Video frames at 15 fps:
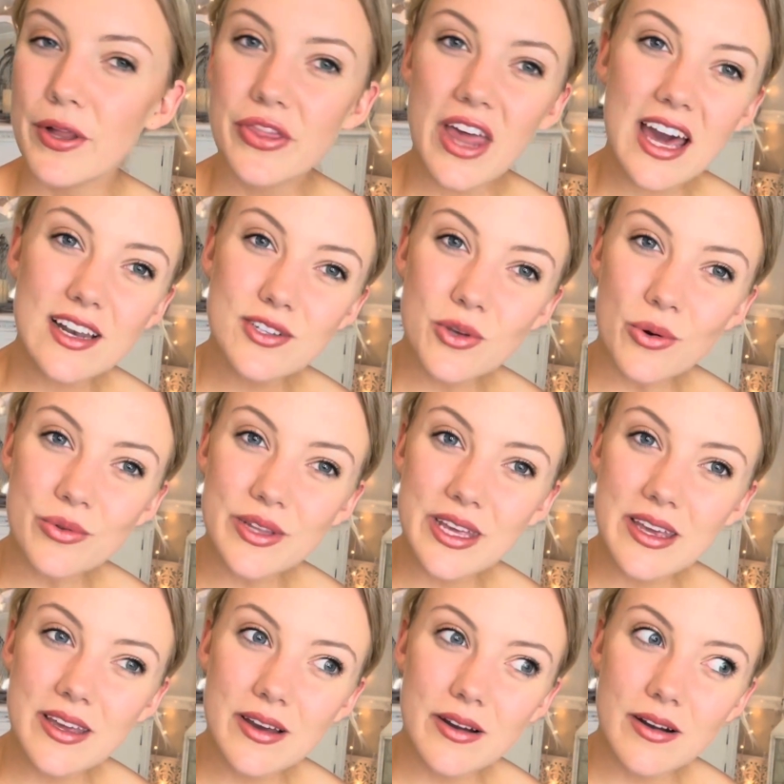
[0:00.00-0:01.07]
But that is I
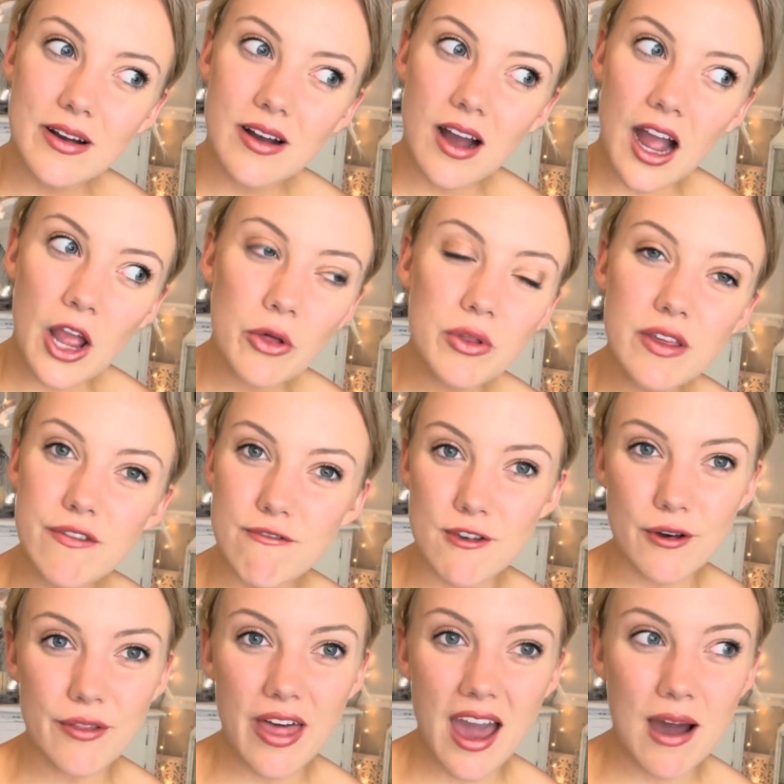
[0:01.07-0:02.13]
only
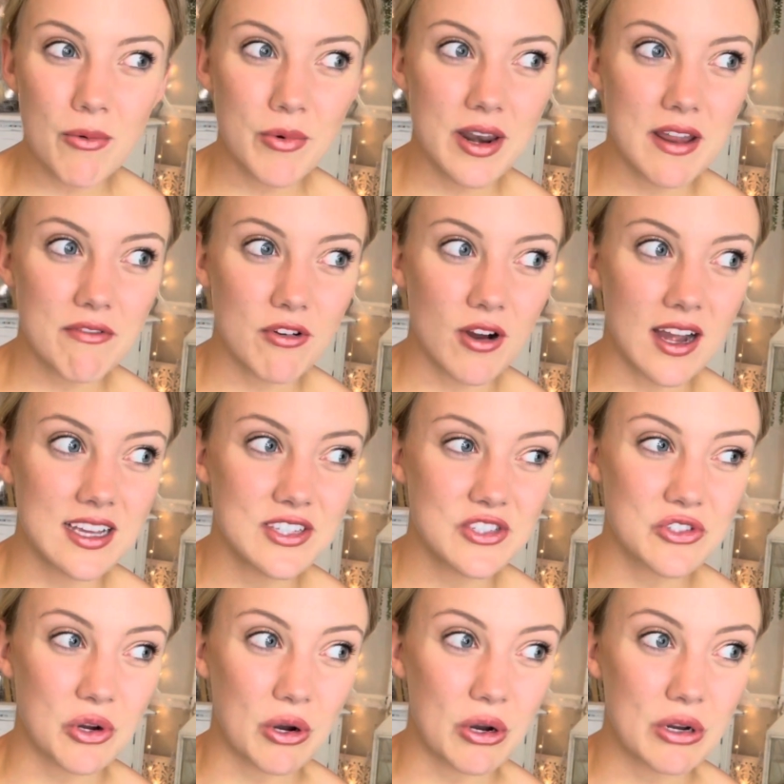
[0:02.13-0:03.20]
feel that whenever I
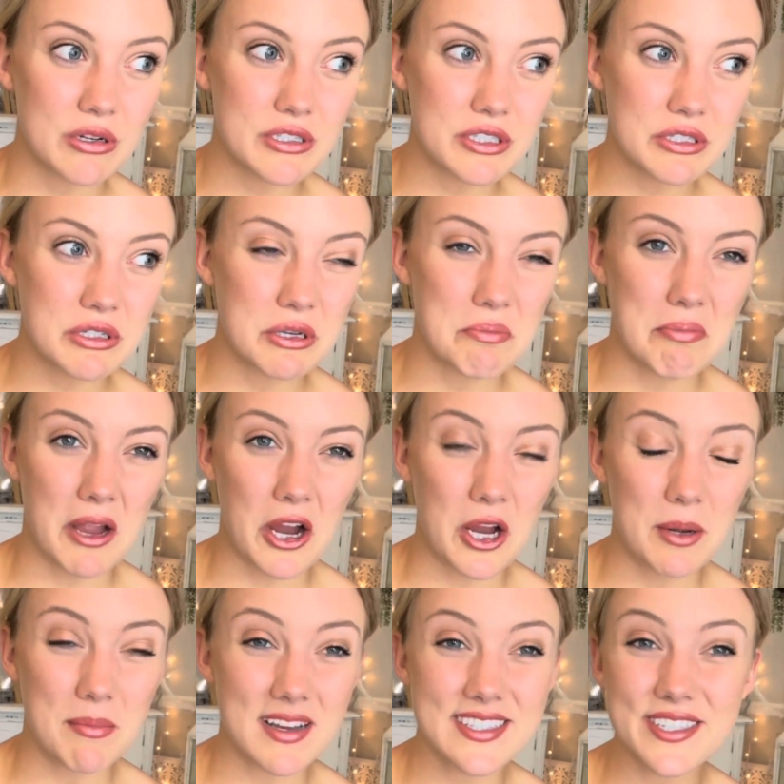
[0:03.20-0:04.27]
start
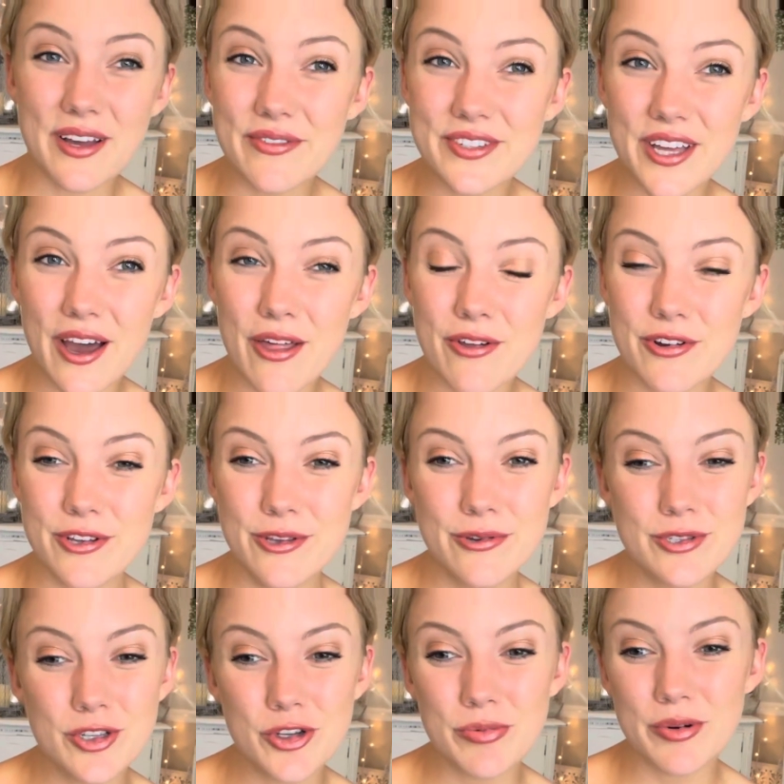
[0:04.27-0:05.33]
comparing myself to other
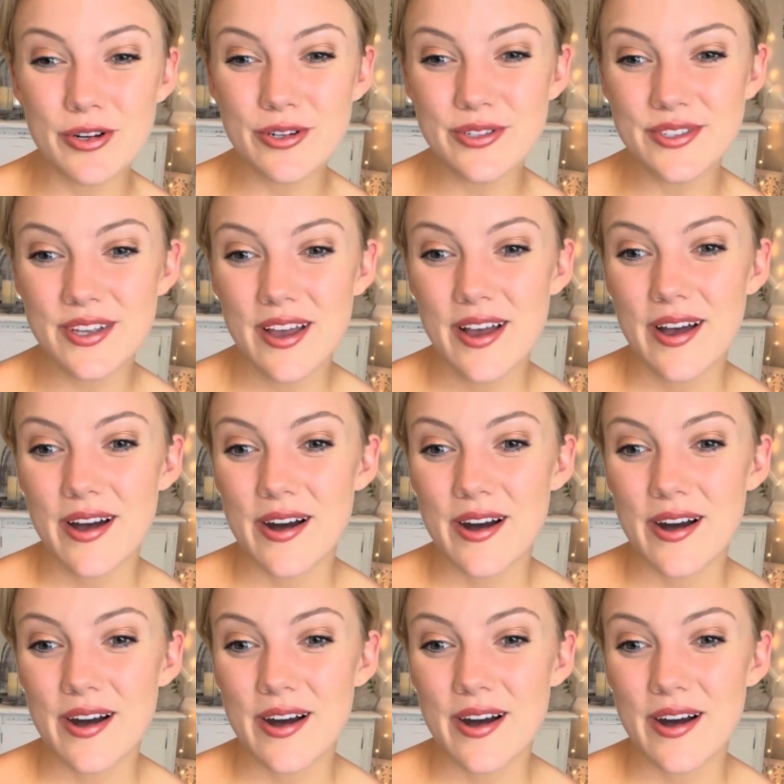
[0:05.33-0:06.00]
YouTubers.